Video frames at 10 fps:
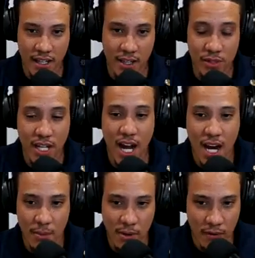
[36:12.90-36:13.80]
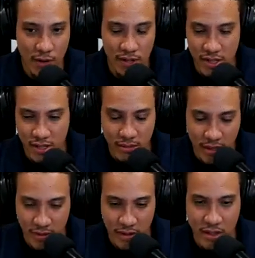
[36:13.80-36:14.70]
It was the hybrid version of
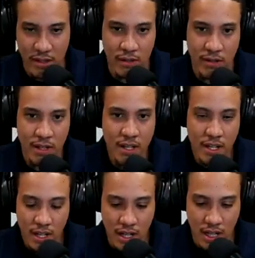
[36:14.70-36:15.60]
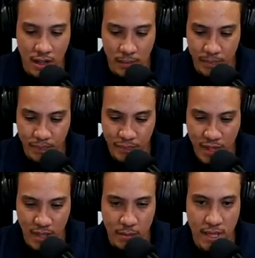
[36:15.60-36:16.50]
whatever their um
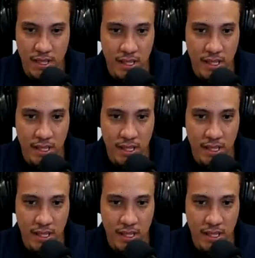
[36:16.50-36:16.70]
kind of mid Yeah,